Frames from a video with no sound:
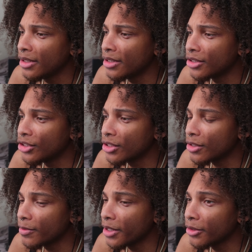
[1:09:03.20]
It's
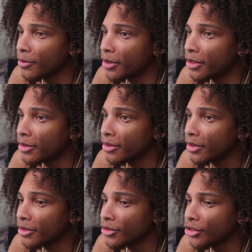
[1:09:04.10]
just a regular wall.
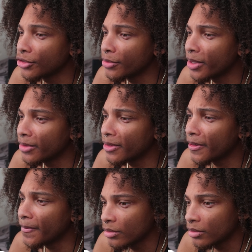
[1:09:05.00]
Are you sure about
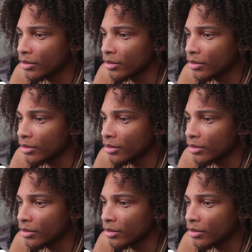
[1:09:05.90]
that?